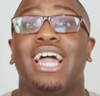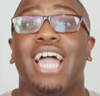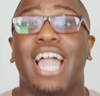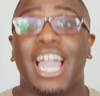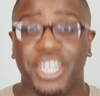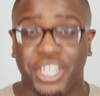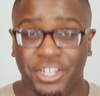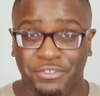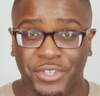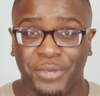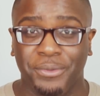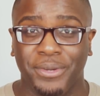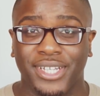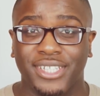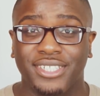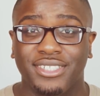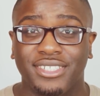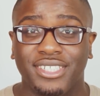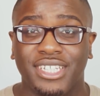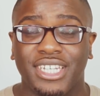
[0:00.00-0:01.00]
and your
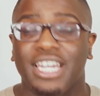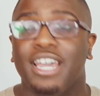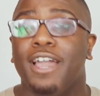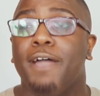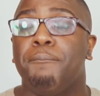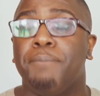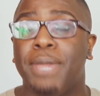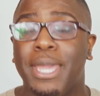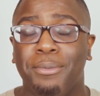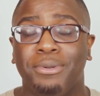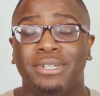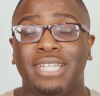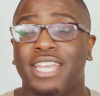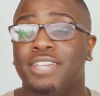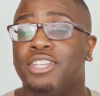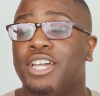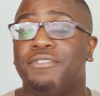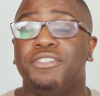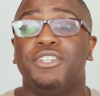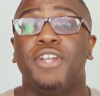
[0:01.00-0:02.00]
viewers, people that you
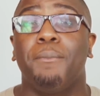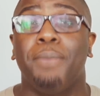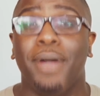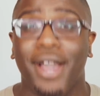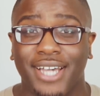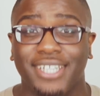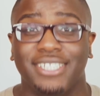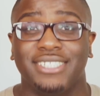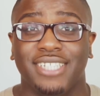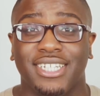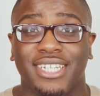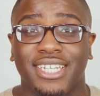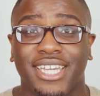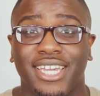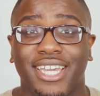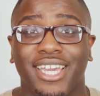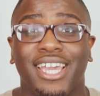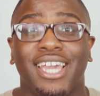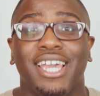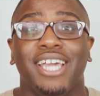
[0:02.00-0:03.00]
don't even know
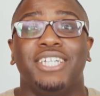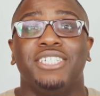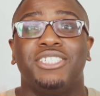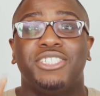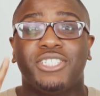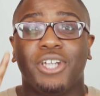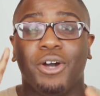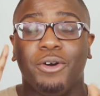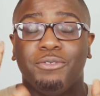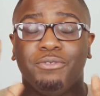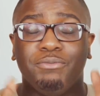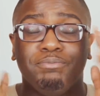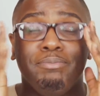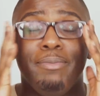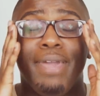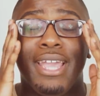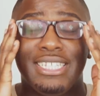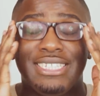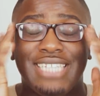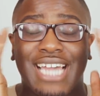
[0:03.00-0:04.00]
personally. So
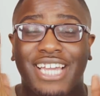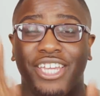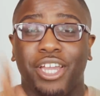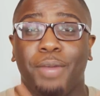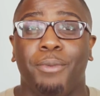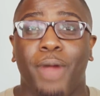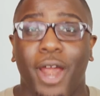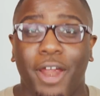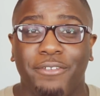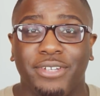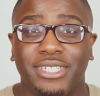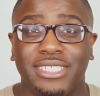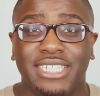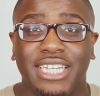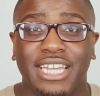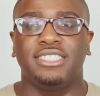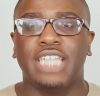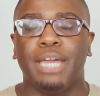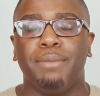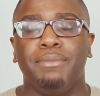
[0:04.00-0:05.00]
make that your
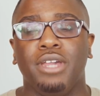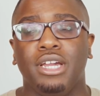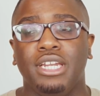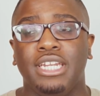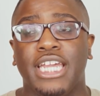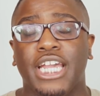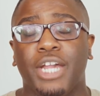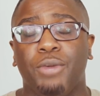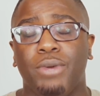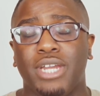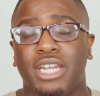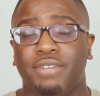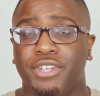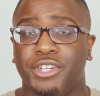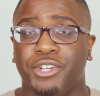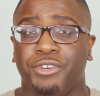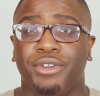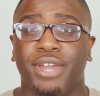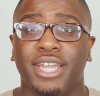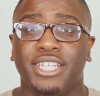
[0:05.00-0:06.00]
priority. Send me your link whenever
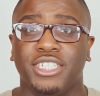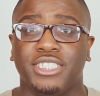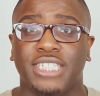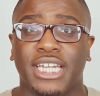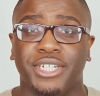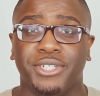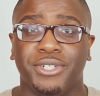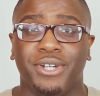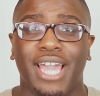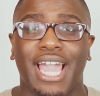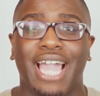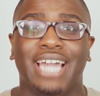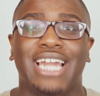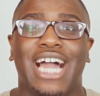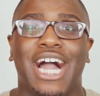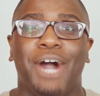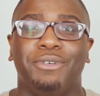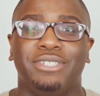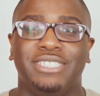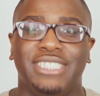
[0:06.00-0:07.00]
you create your channel and
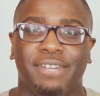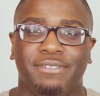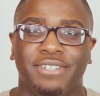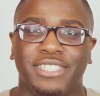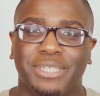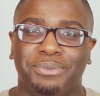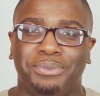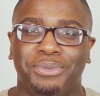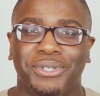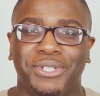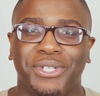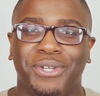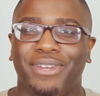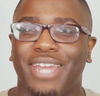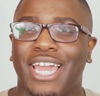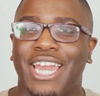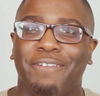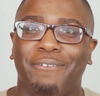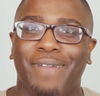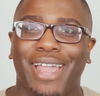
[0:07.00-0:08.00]
I will definitely support you in
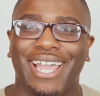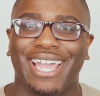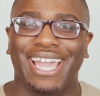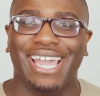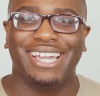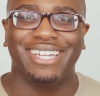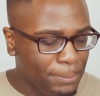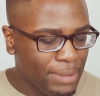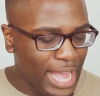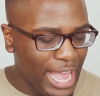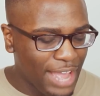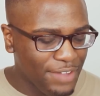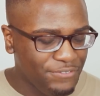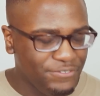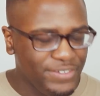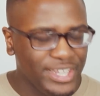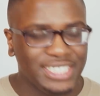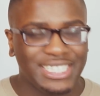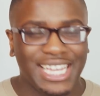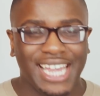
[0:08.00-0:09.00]
any way I can. But I
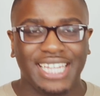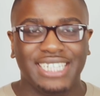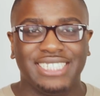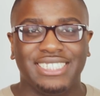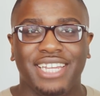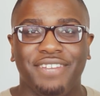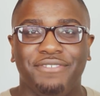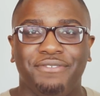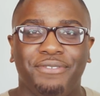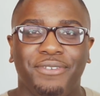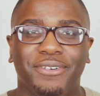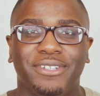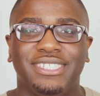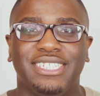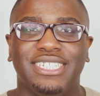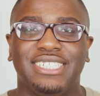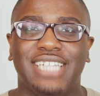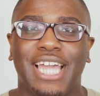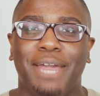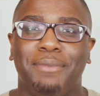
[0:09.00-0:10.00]
think that is it for
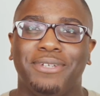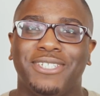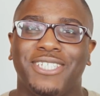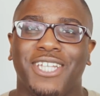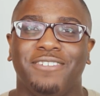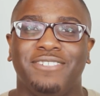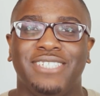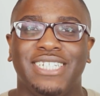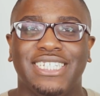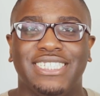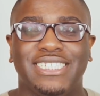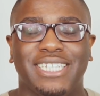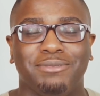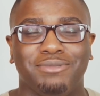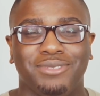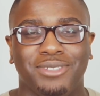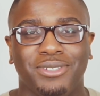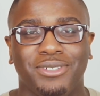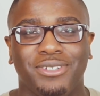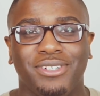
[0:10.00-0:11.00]
this episode of
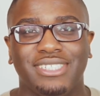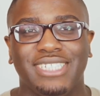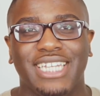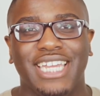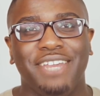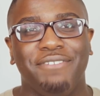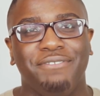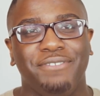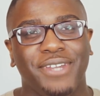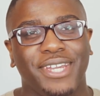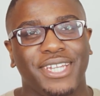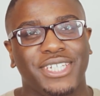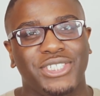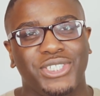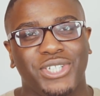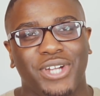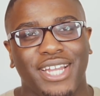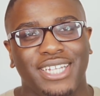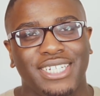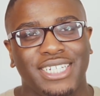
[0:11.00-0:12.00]
TCM Talks. If you
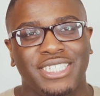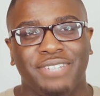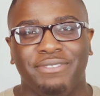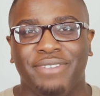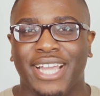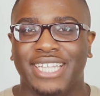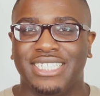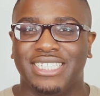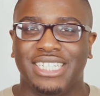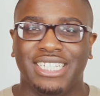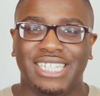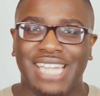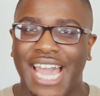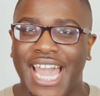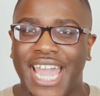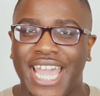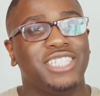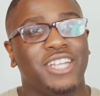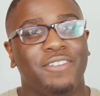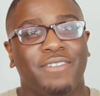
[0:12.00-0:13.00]
enjoyed it, don't forget to
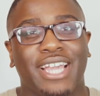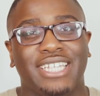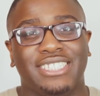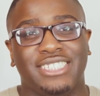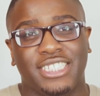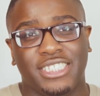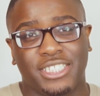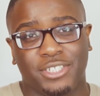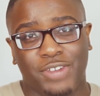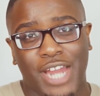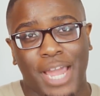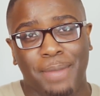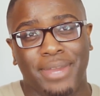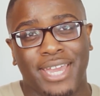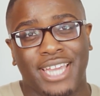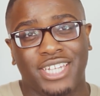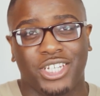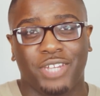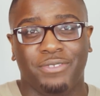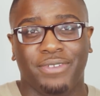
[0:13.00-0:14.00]
like, don't forget to subscribe and
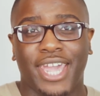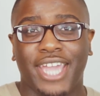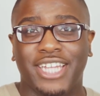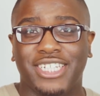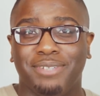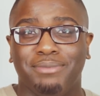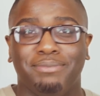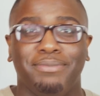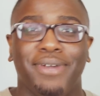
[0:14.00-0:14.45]
hit the notification